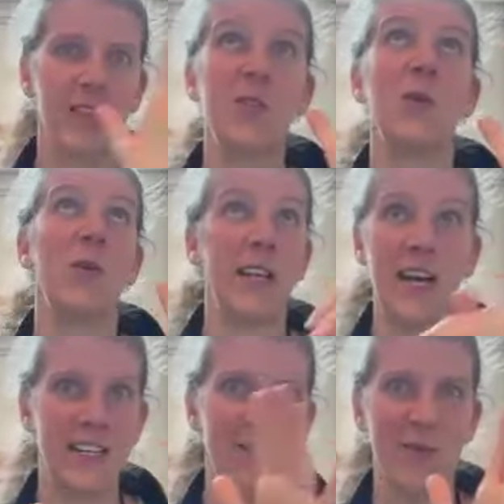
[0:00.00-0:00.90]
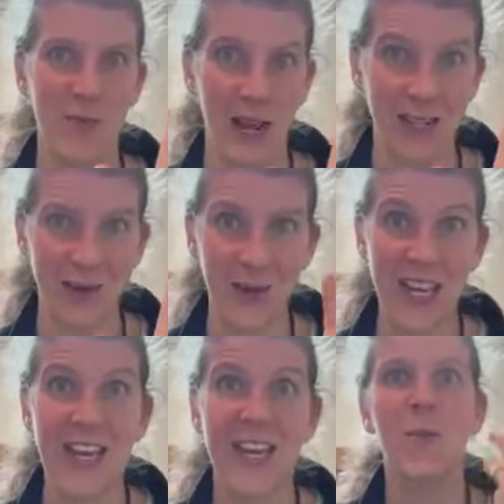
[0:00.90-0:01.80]
The spirit had different plans for
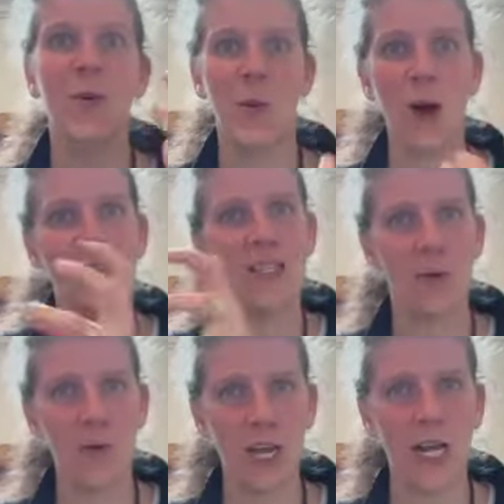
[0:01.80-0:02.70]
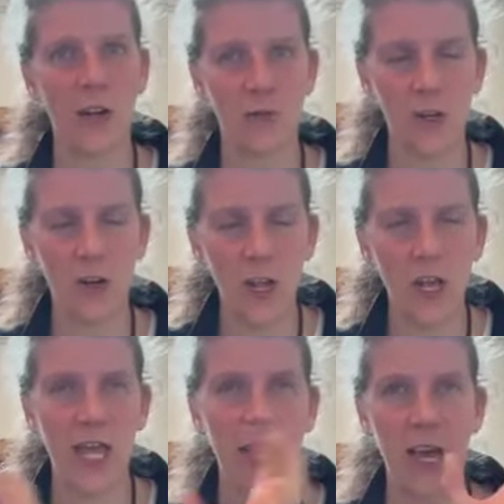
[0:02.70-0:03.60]
me. But whilst I was kind of
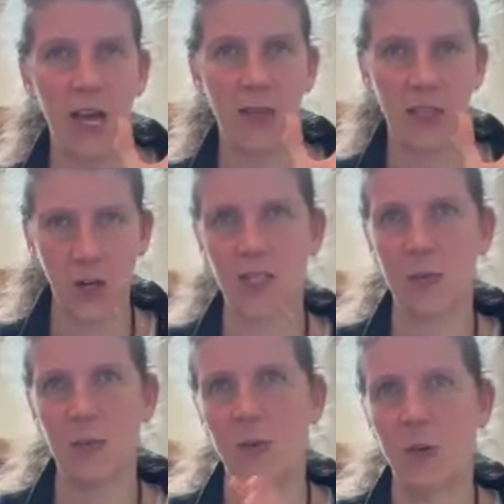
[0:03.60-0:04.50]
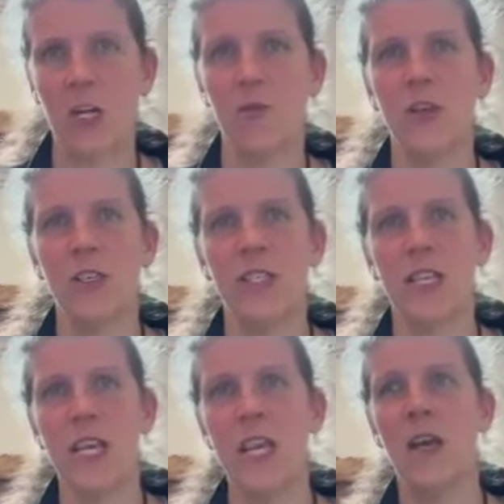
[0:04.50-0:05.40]
looking at this concept of functional
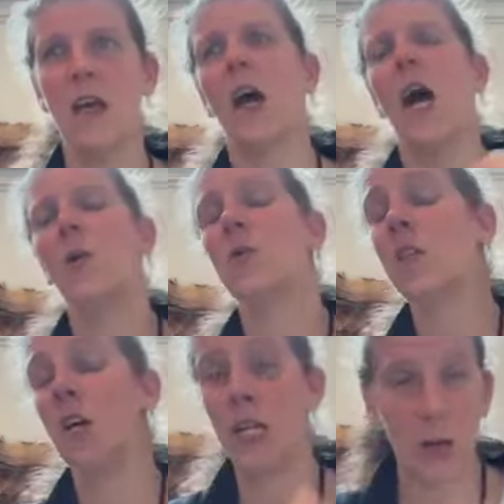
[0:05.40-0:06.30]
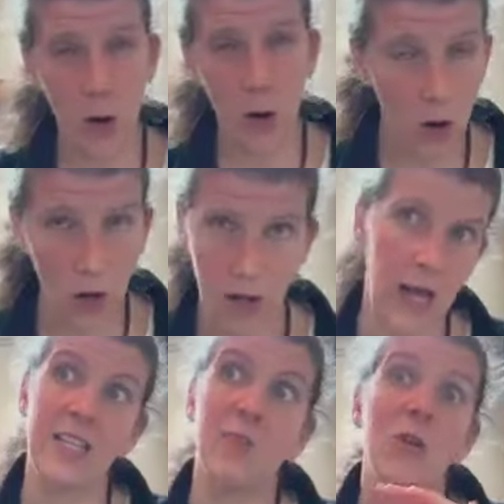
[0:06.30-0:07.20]
diversity, I was learning a lot,
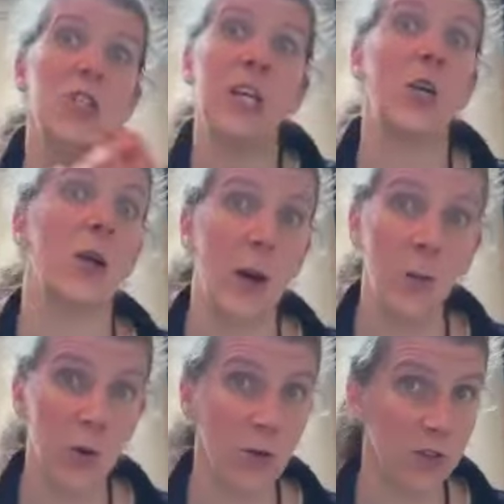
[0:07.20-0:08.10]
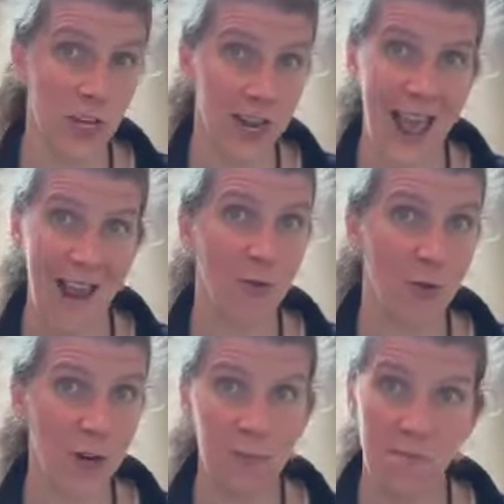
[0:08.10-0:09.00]
as much as I could, about wolves in
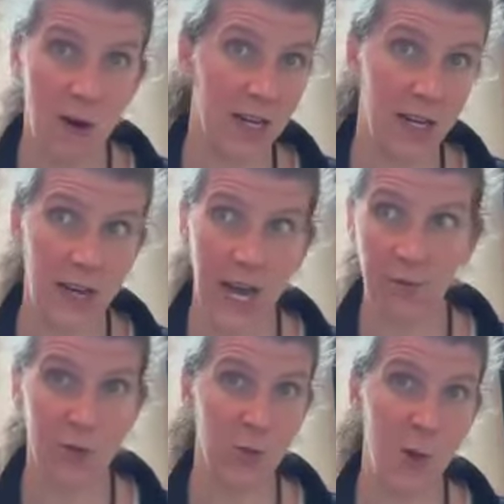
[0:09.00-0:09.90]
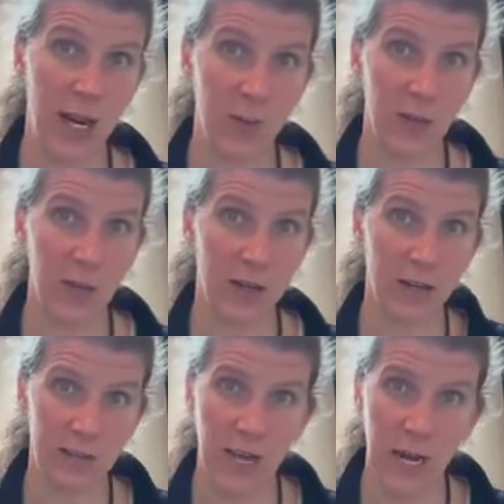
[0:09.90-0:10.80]
every manner and respect,
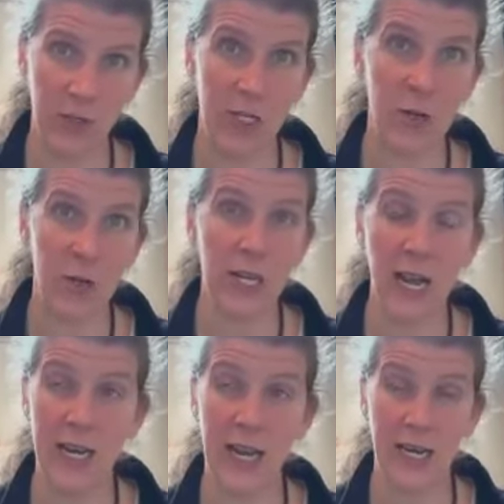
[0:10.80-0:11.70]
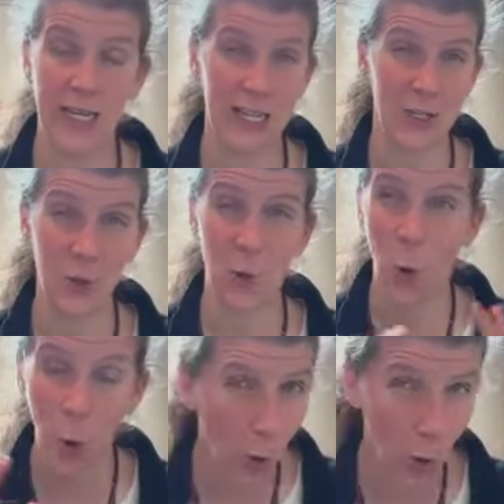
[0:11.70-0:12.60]
because I was at uni, I had access to
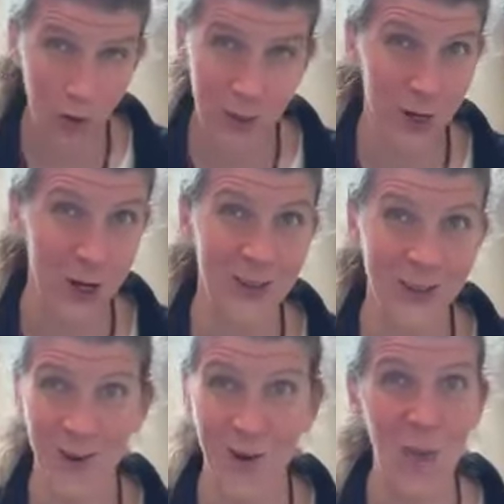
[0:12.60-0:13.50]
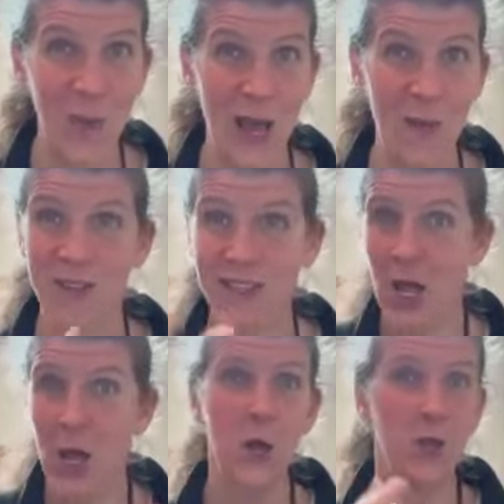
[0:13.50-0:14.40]
all journals and all papers,
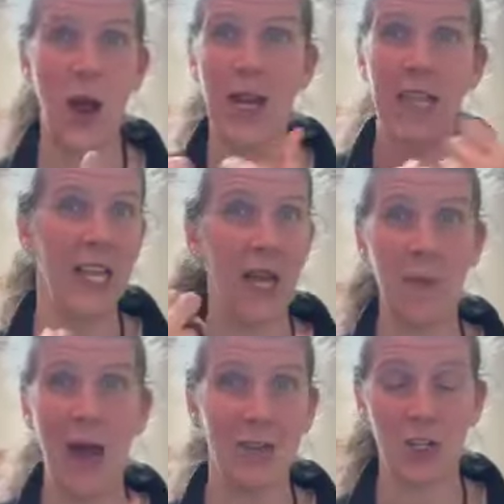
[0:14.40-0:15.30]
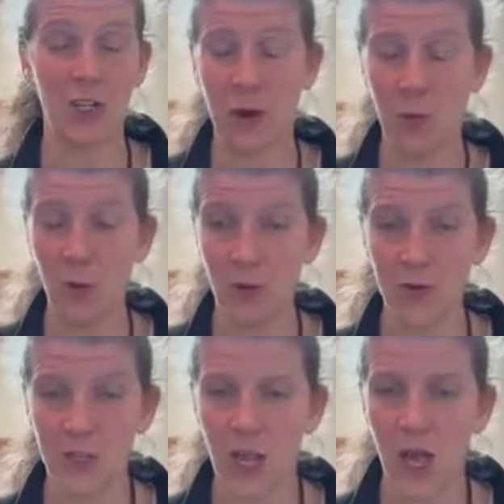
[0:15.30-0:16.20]
so anything get my hands on around
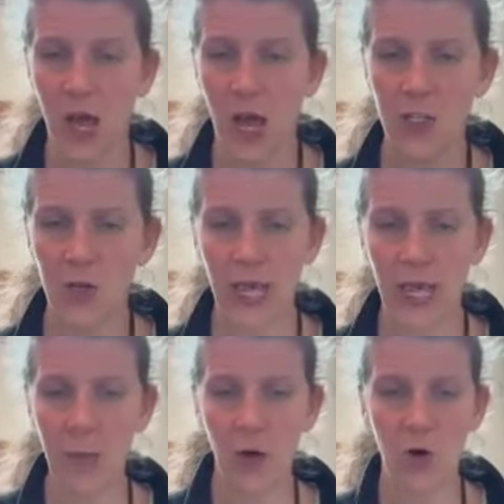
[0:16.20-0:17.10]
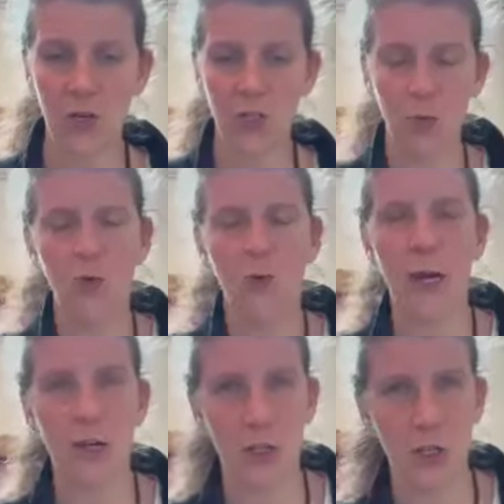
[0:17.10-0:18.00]
wolves. And so I came across a wolf
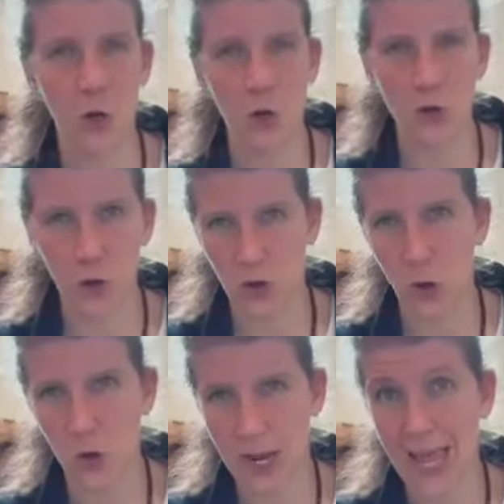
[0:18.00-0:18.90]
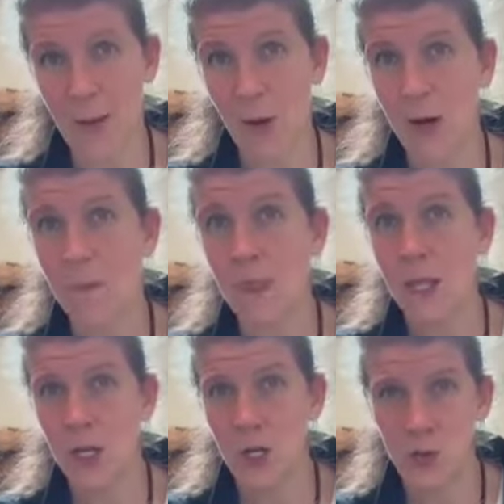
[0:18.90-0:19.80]
biologist called Dr. Gordon Haber,
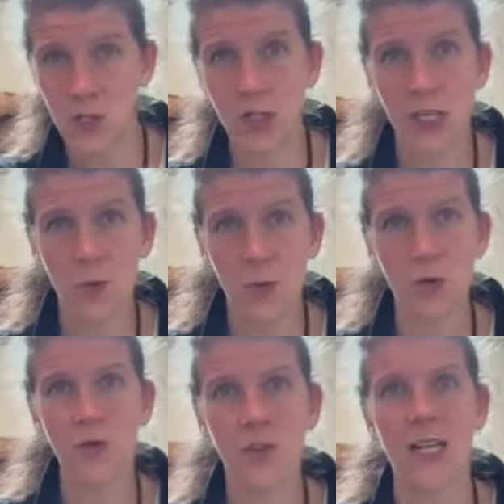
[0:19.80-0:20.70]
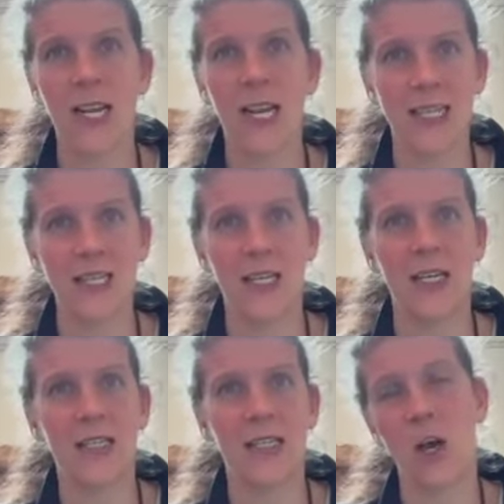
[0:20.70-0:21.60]
who'd studied wolves in
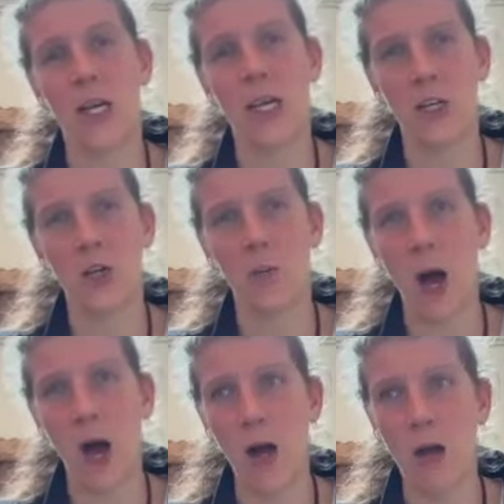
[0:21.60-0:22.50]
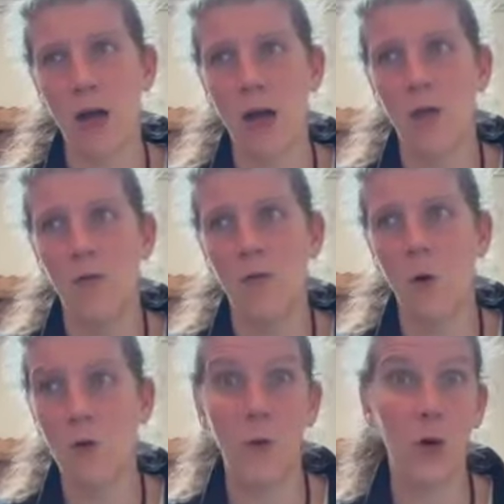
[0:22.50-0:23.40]
Alaska in Denali National Park
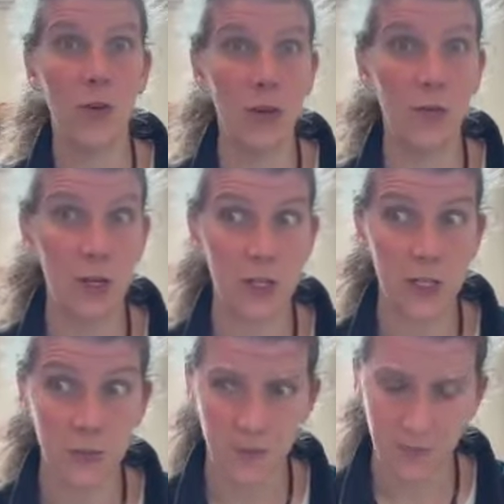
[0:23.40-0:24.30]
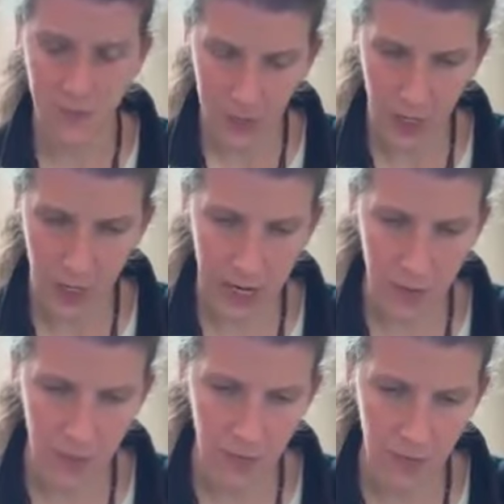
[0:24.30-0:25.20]
for 45 years.
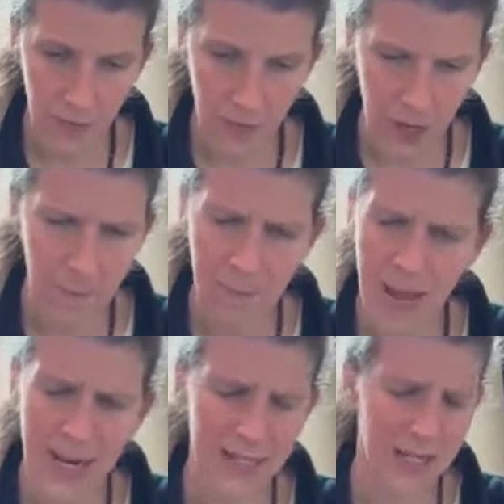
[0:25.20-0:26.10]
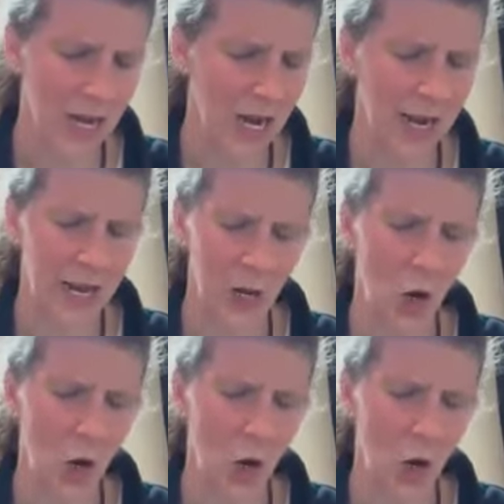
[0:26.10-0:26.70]
Um, an amazing guy.